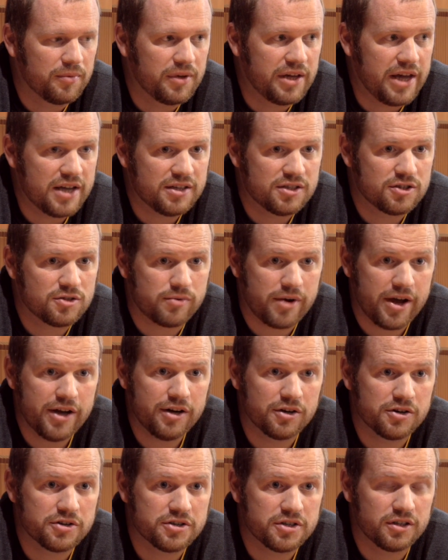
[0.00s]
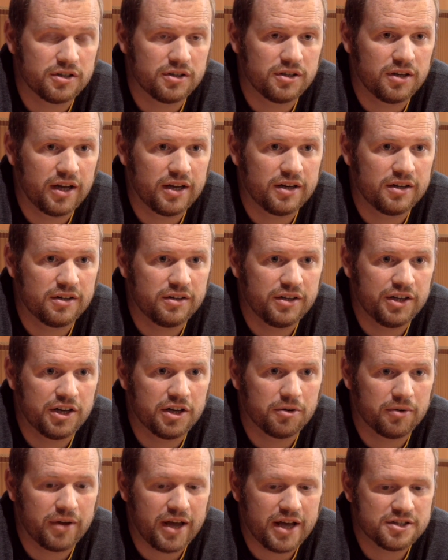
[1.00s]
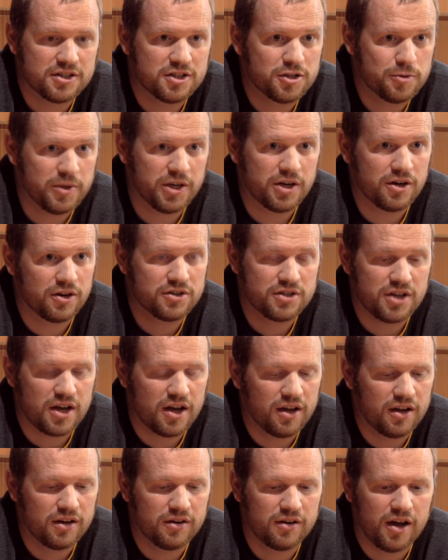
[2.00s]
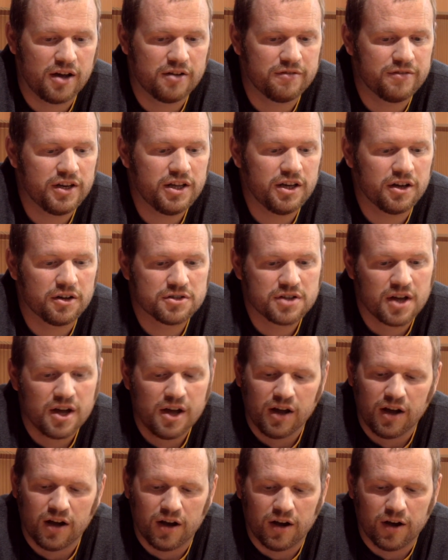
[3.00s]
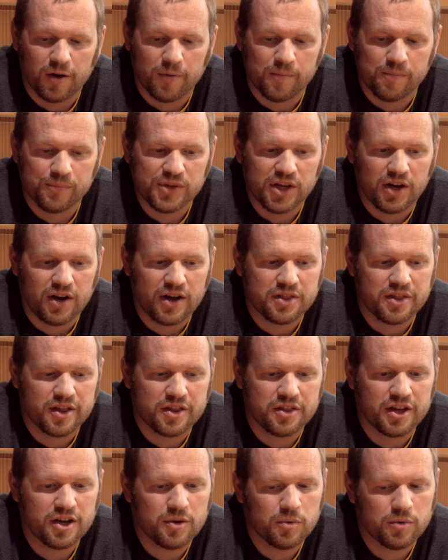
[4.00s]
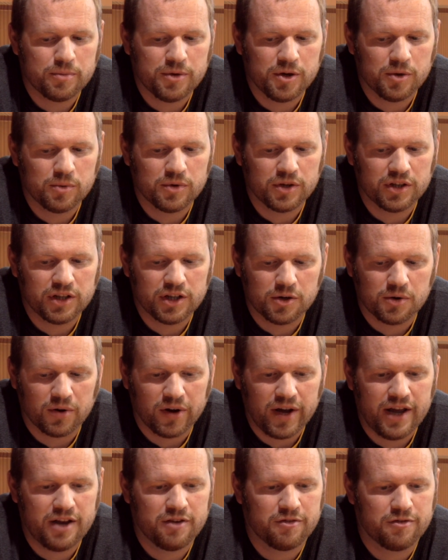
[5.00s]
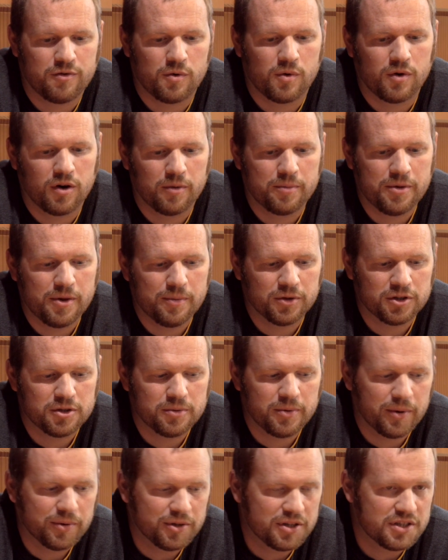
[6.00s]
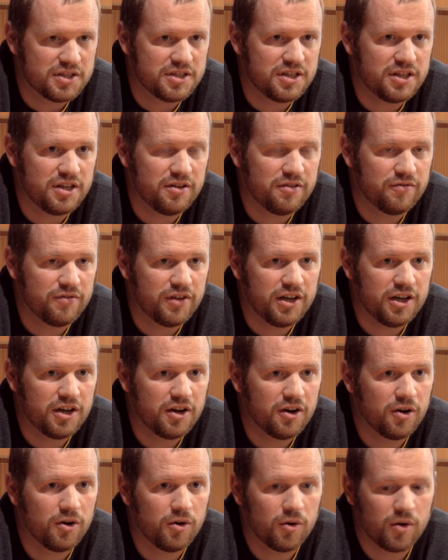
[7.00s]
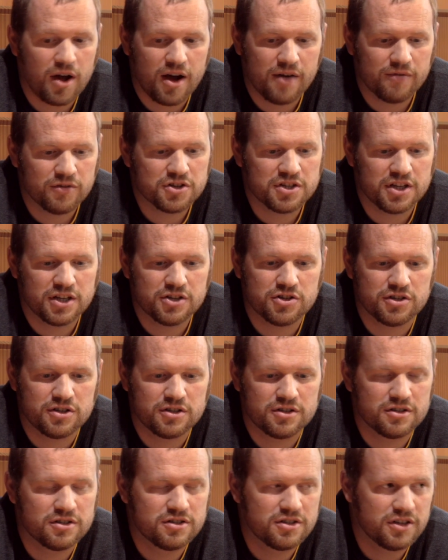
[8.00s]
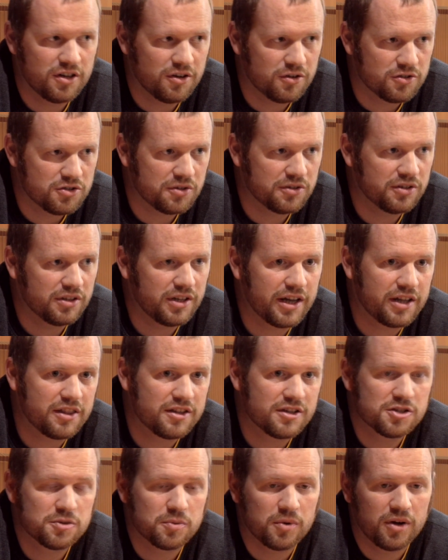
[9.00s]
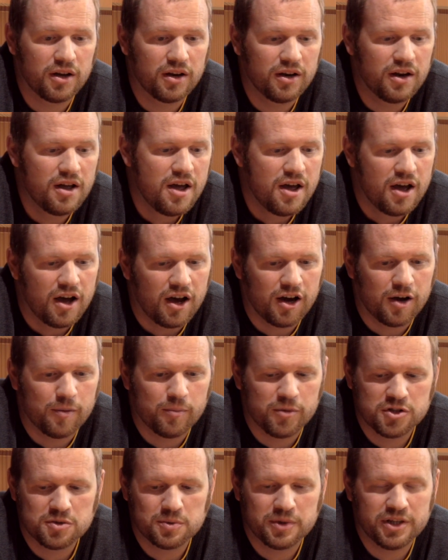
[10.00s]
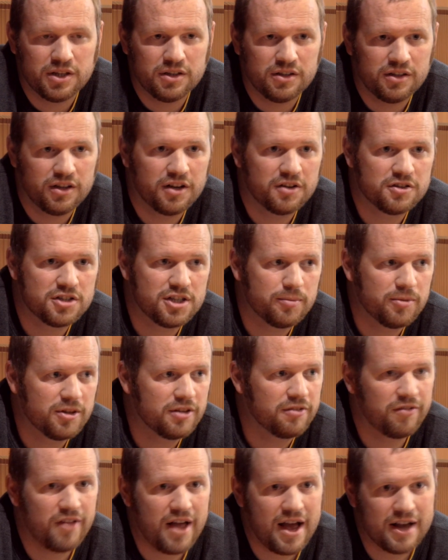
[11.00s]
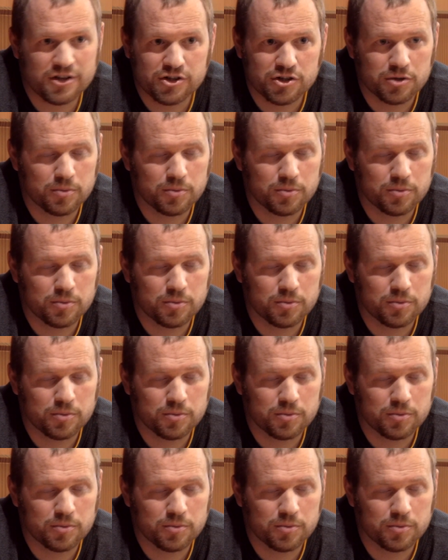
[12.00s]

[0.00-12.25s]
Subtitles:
guest writers and guest speakers on videos. I think it would be really great for people to be able to see video conversations, sort of like this one, between some of the Flash